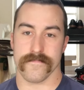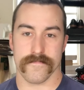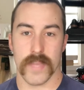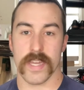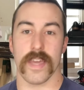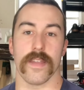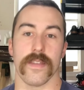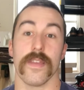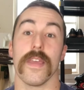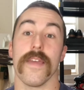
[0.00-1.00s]
again,
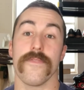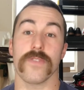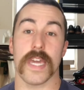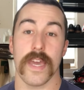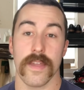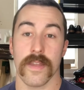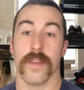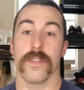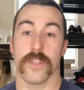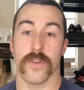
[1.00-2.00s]
if you can,
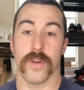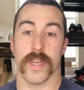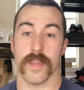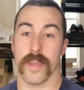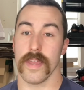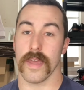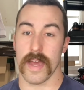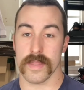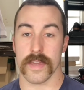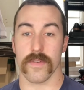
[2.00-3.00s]
do it.
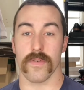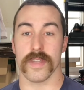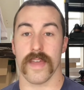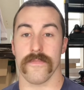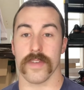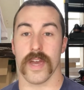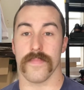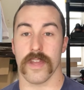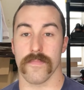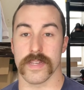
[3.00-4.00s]
I think it will definitely help
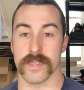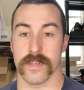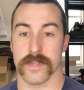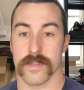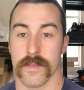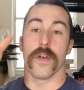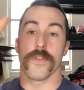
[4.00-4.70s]
out your business.